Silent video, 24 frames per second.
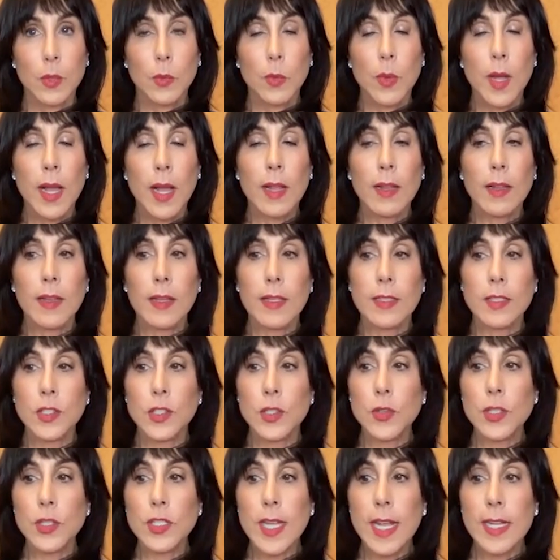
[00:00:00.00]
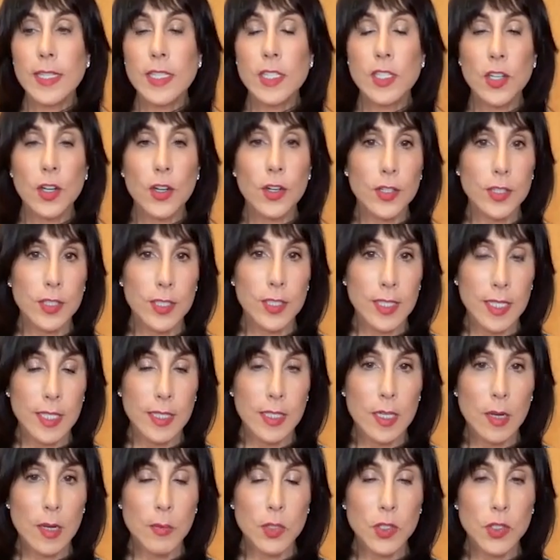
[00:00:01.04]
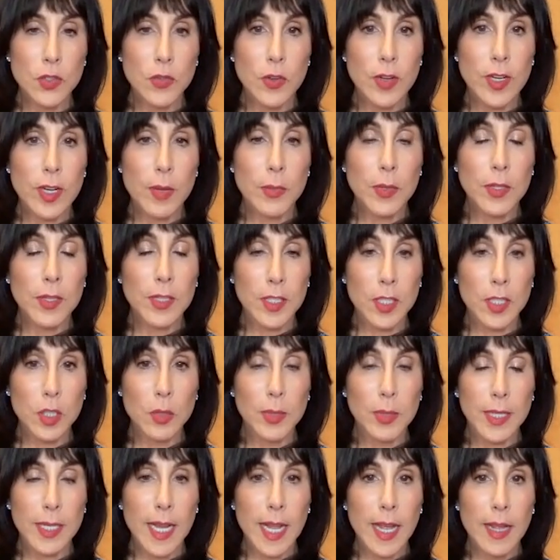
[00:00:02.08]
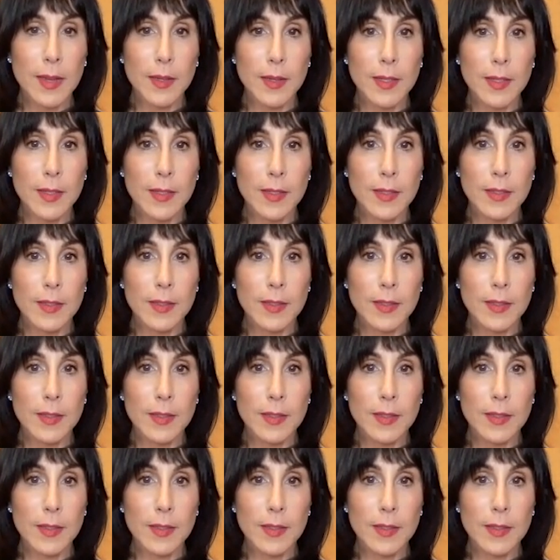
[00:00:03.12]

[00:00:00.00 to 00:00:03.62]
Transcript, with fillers: Well, as soon as I started seeing the numbers going up a little bit, I